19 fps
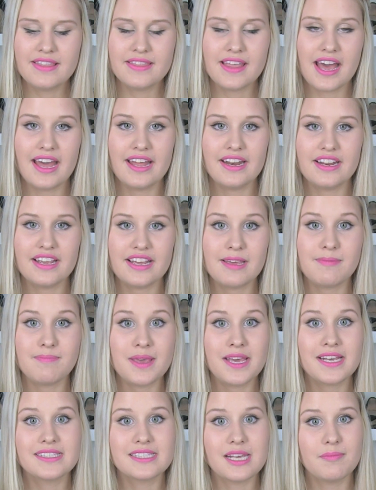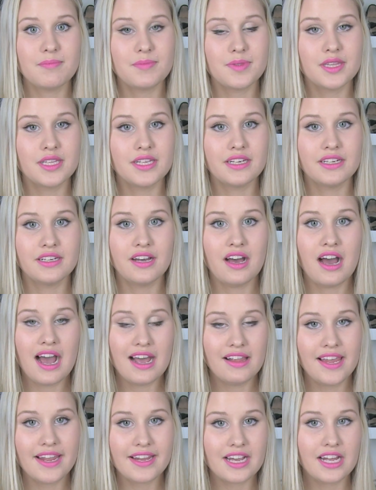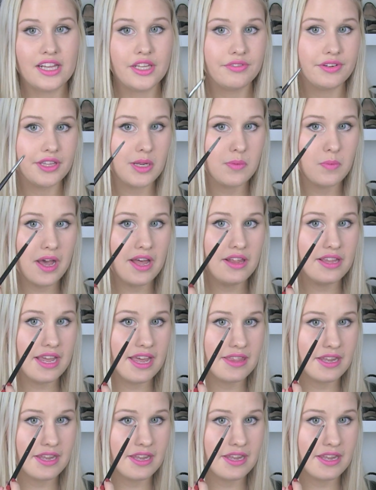that it picks up the highlight color really well,